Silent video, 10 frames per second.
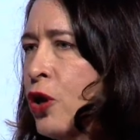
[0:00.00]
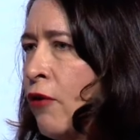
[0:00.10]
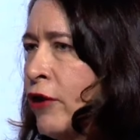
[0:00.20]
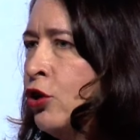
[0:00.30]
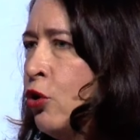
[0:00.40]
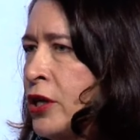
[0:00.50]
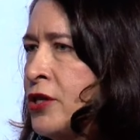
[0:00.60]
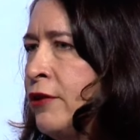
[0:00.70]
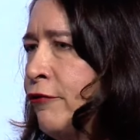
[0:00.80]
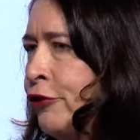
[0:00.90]
of a
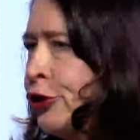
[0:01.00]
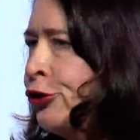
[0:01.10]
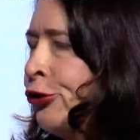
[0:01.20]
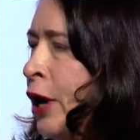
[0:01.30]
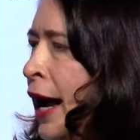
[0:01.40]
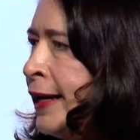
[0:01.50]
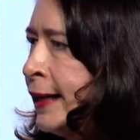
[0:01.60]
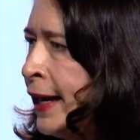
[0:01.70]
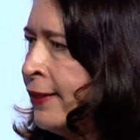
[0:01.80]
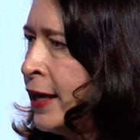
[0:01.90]
noisy few and
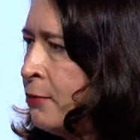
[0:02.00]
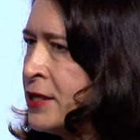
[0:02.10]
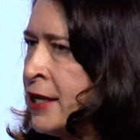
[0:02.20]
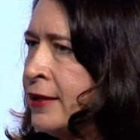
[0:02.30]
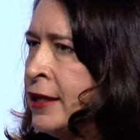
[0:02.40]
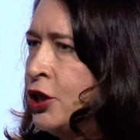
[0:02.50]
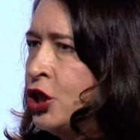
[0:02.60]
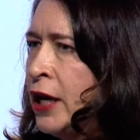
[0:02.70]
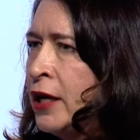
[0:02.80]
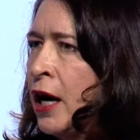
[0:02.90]
let them set the
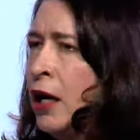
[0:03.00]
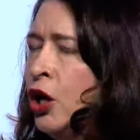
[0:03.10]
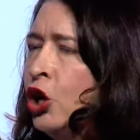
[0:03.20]
agenda,